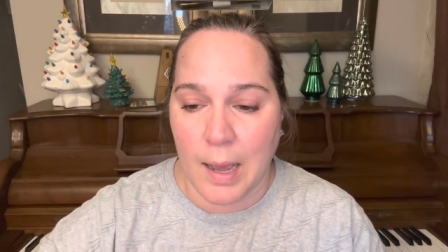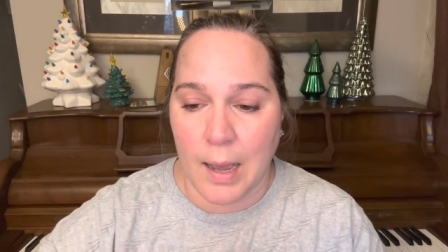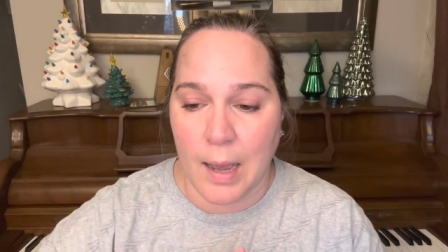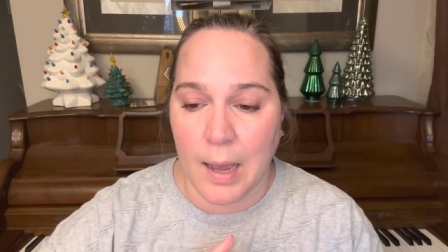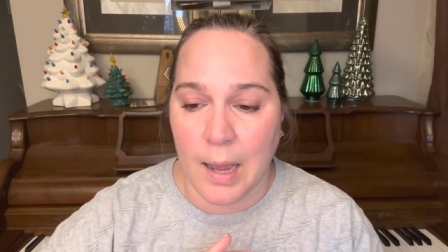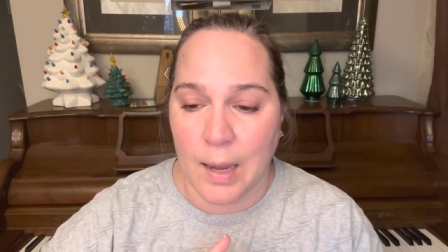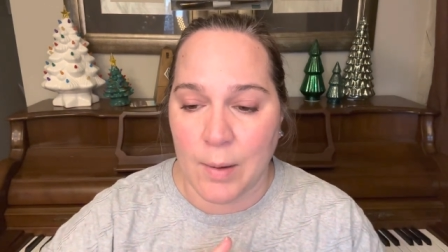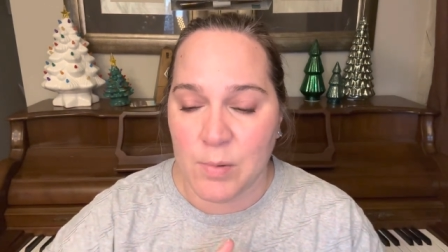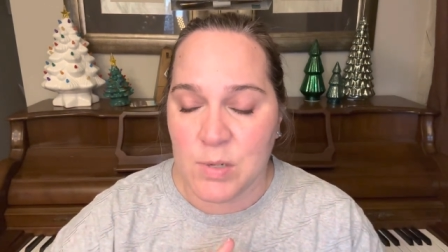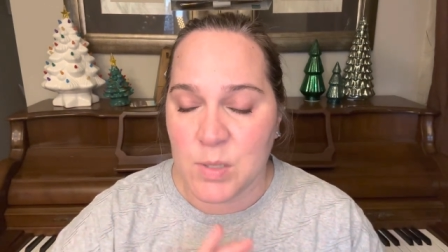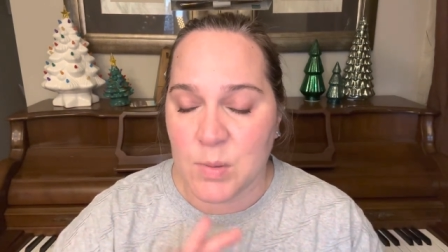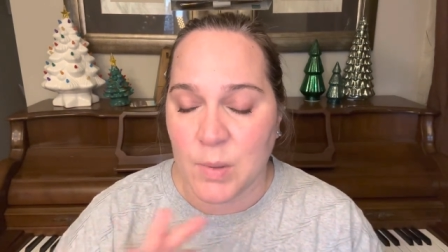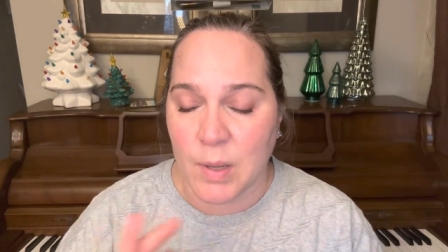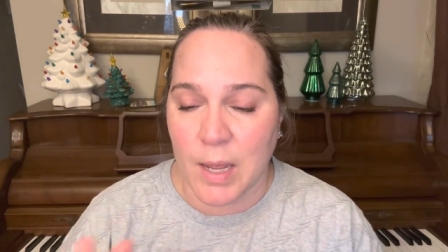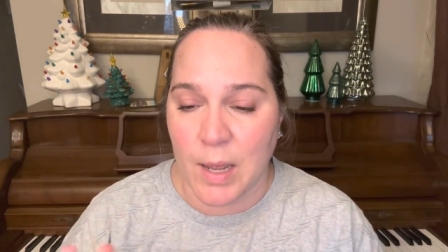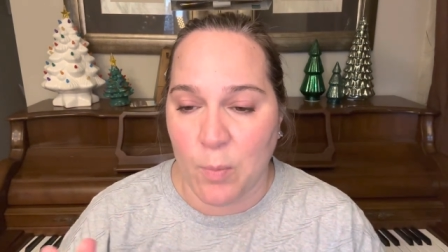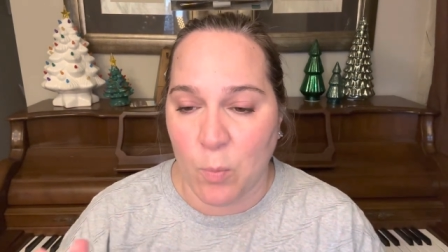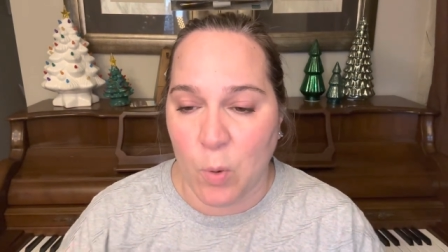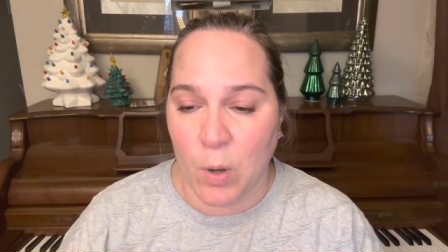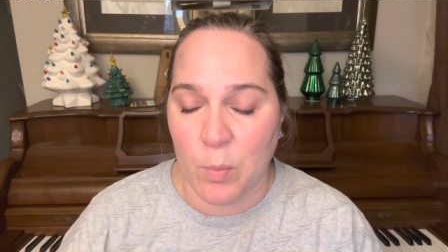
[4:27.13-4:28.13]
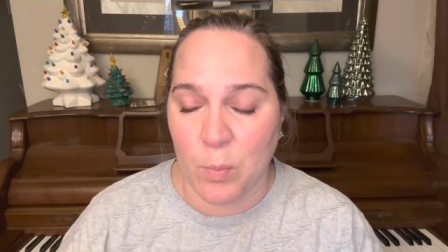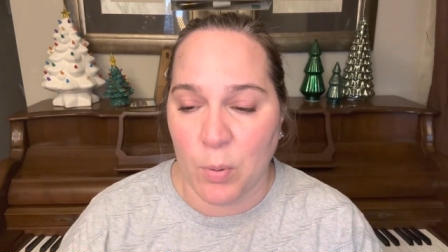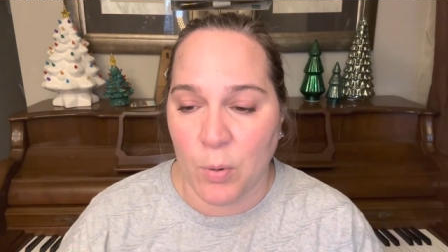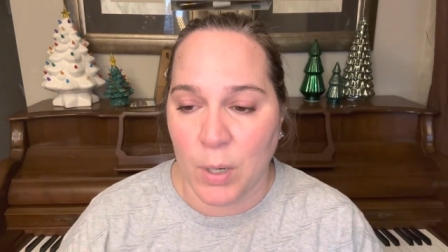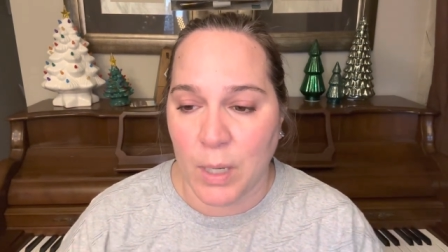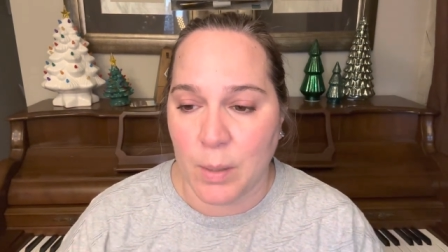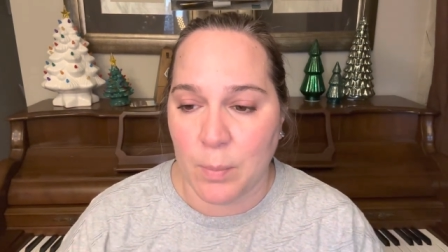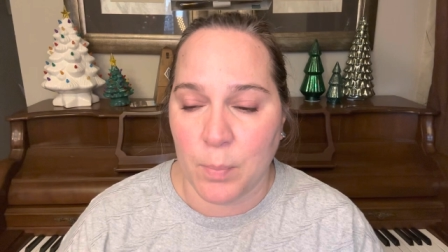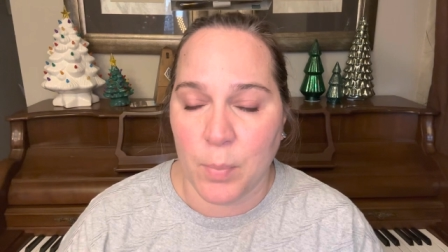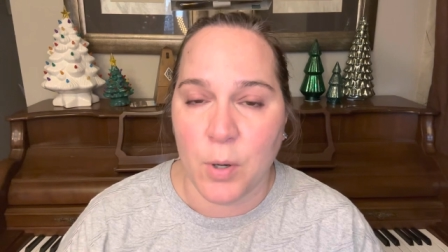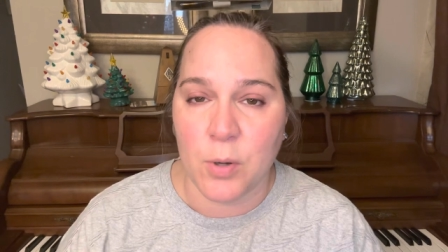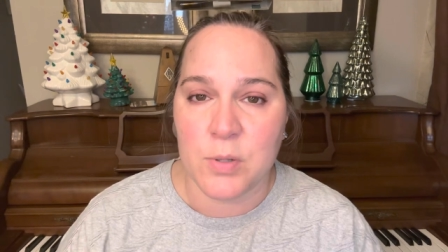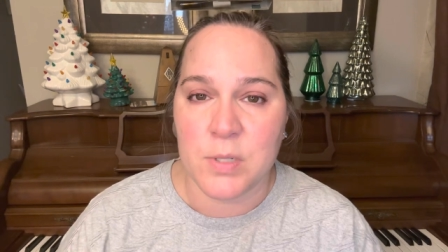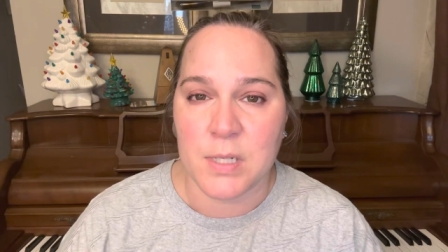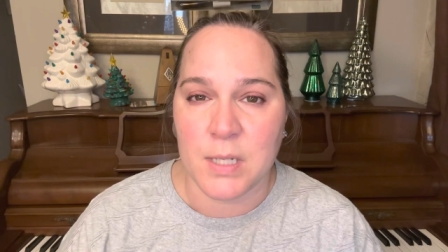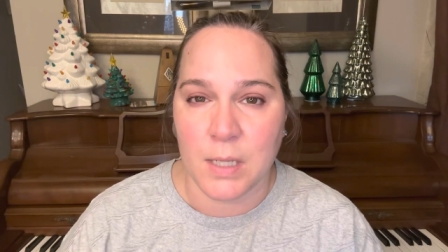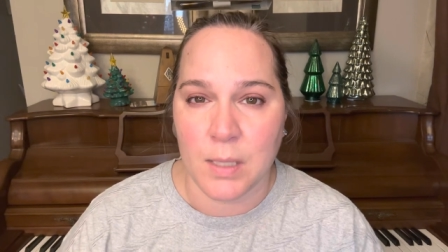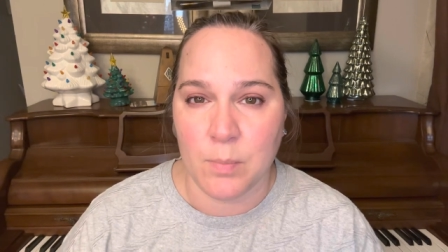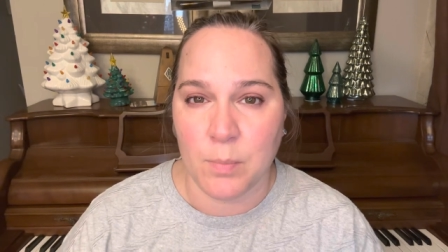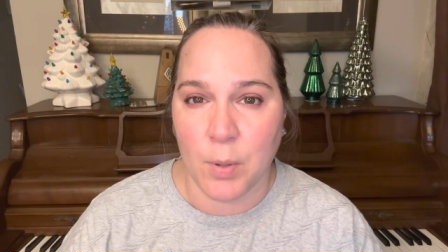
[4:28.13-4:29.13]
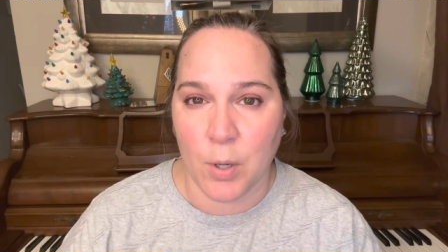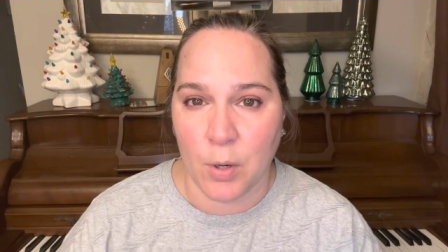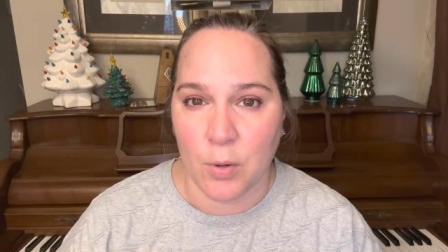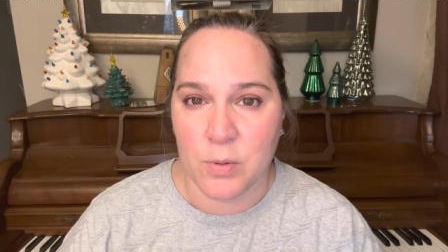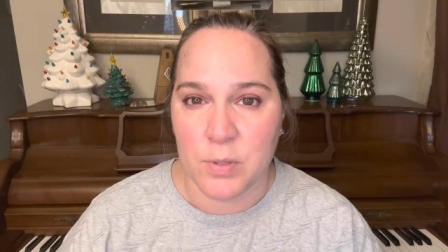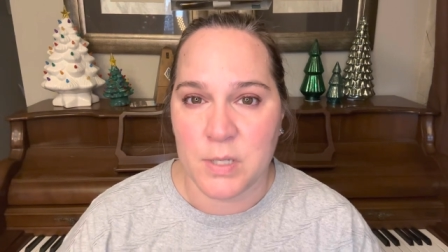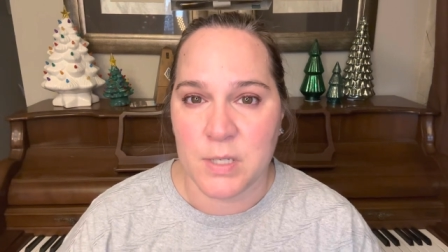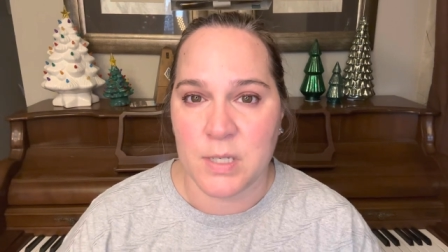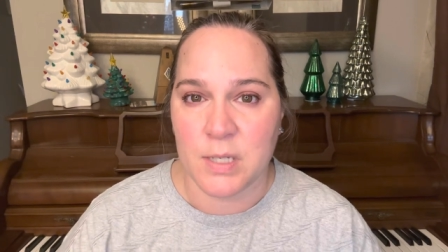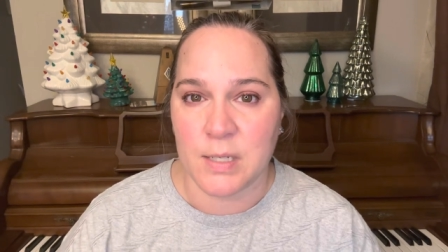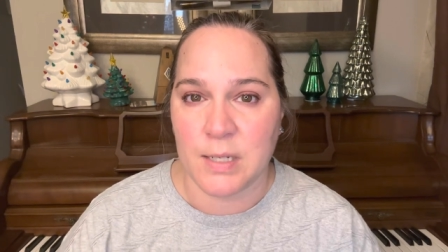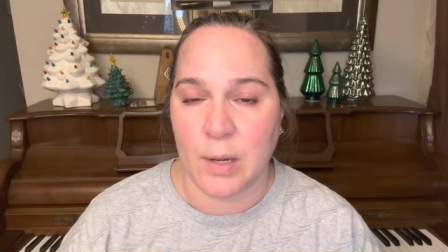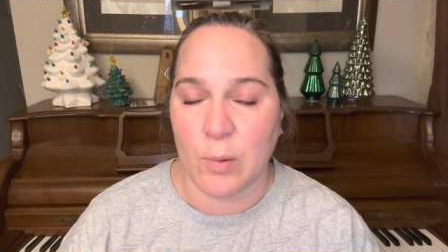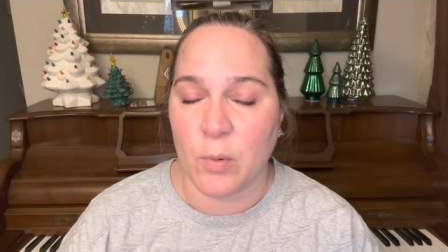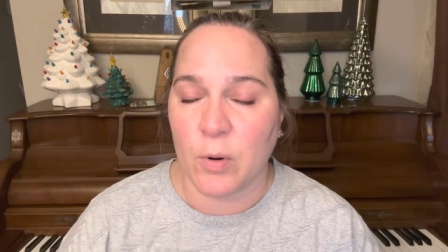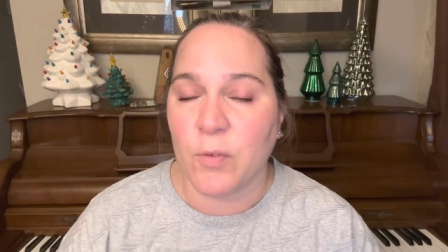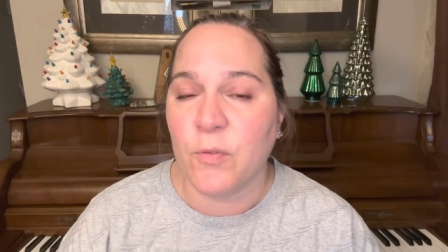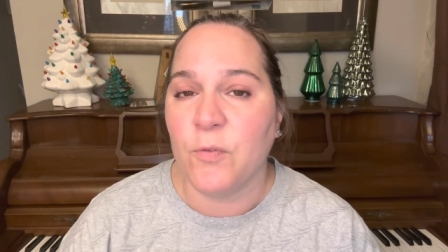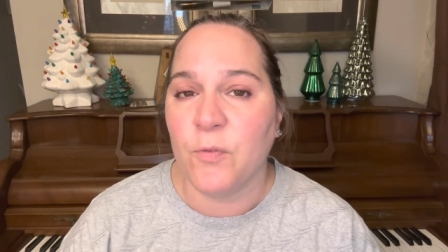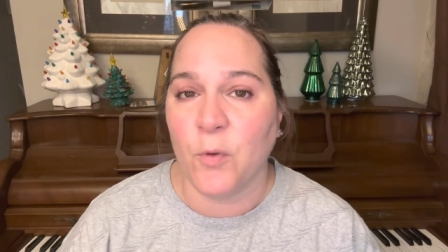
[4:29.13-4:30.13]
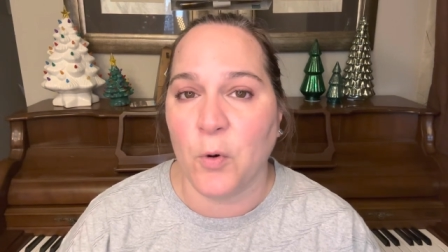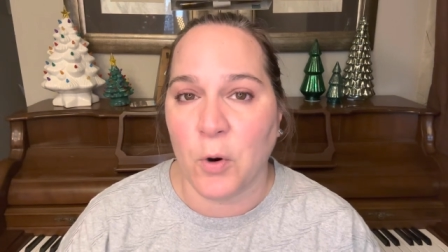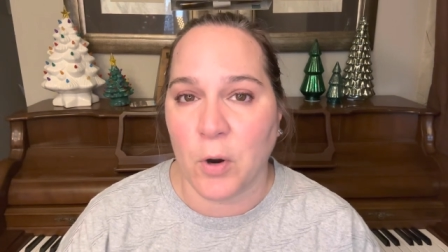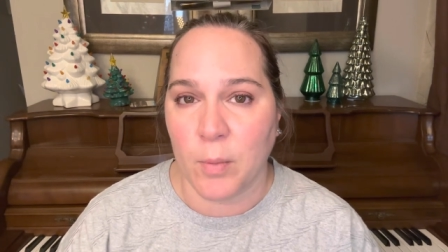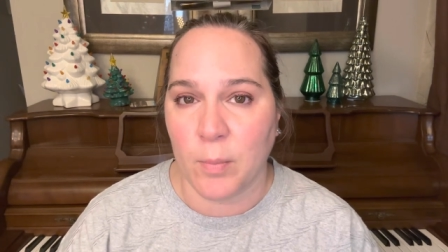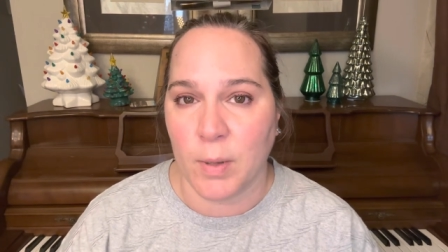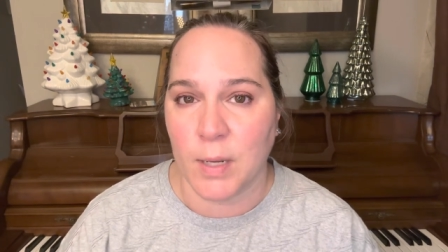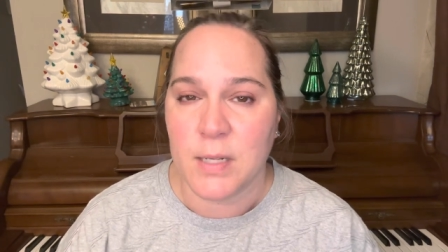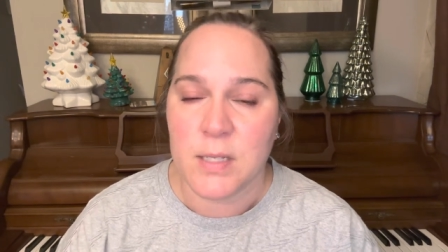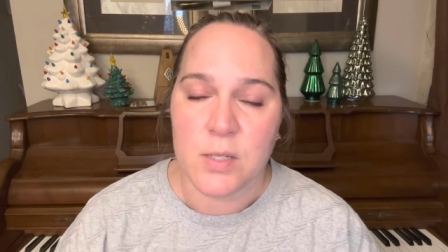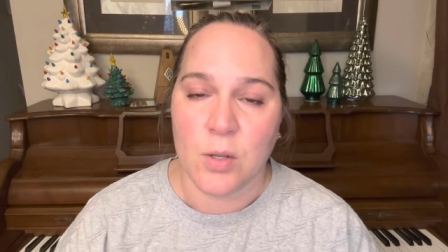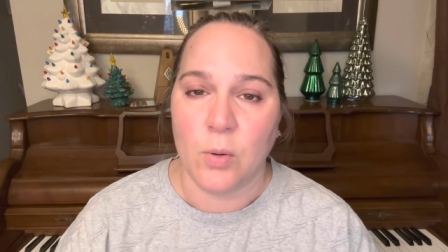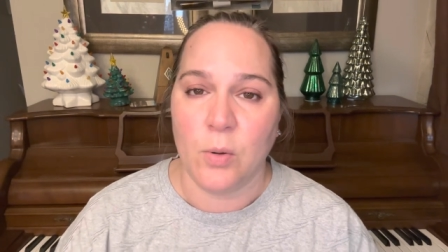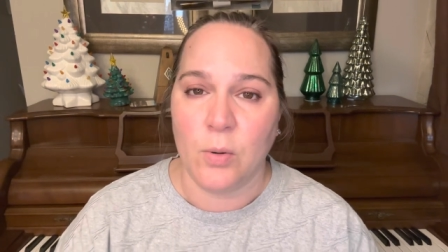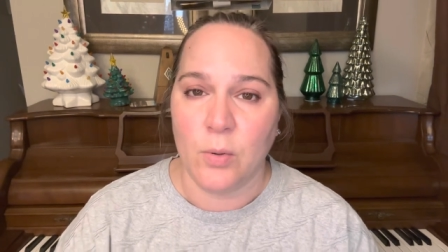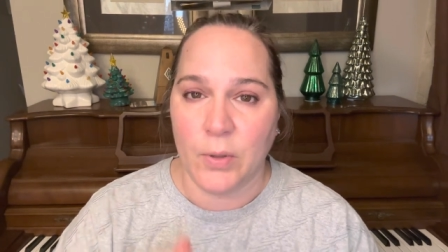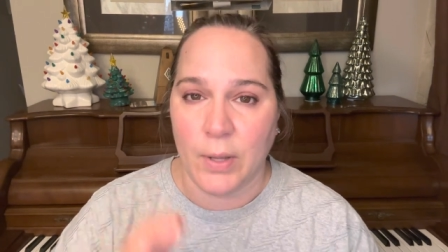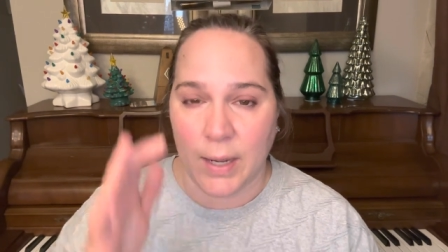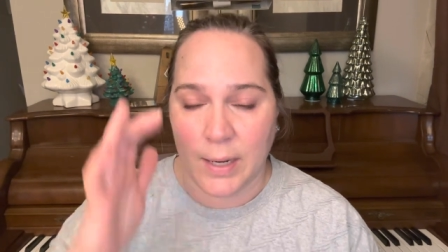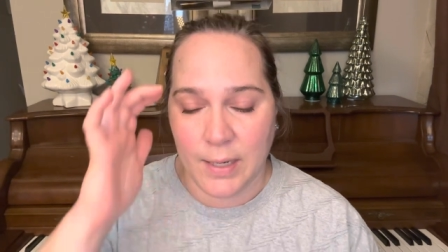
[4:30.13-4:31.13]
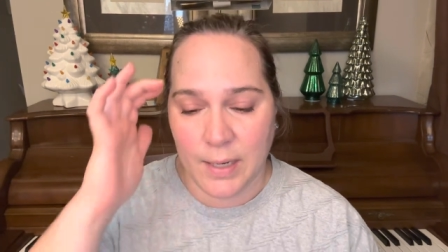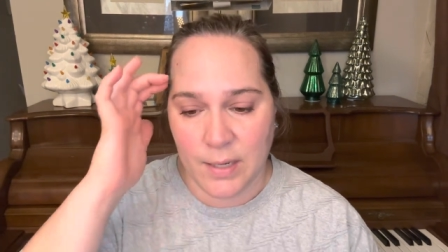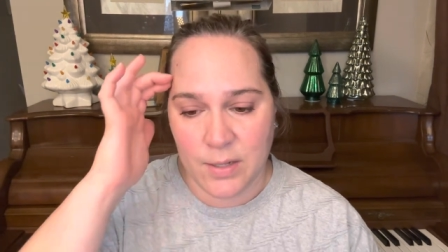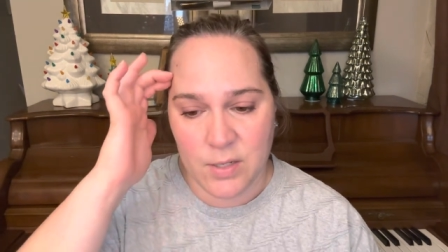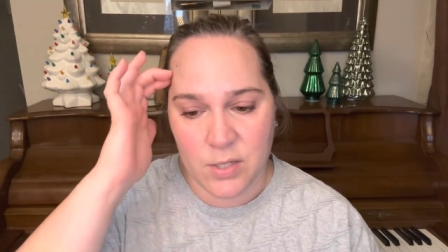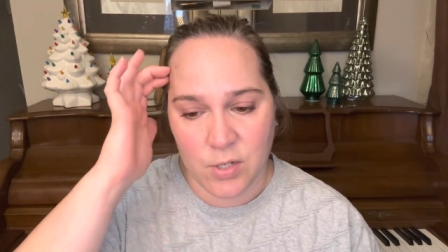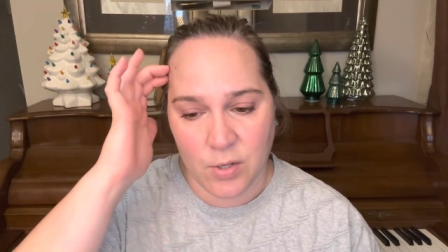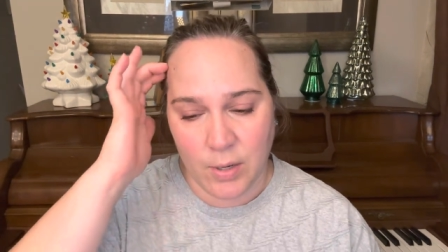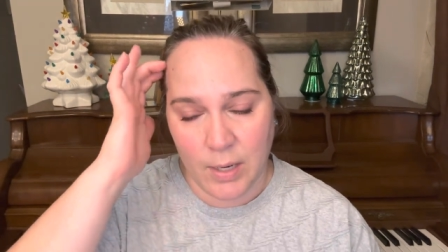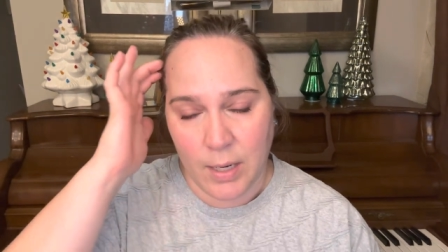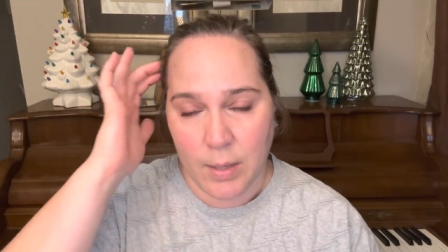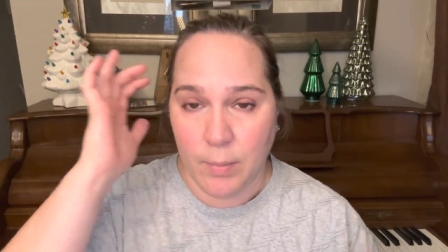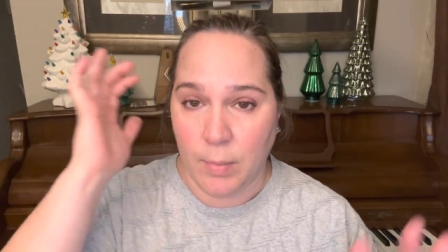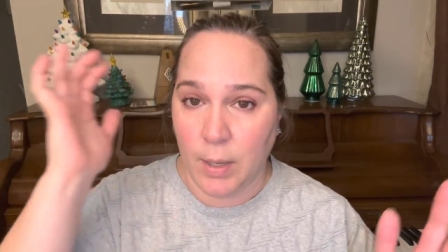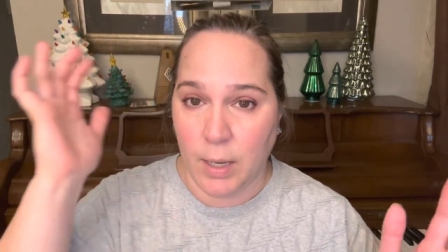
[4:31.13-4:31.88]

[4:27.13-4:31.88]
I was at one point posting posts that were four months old on Instagram.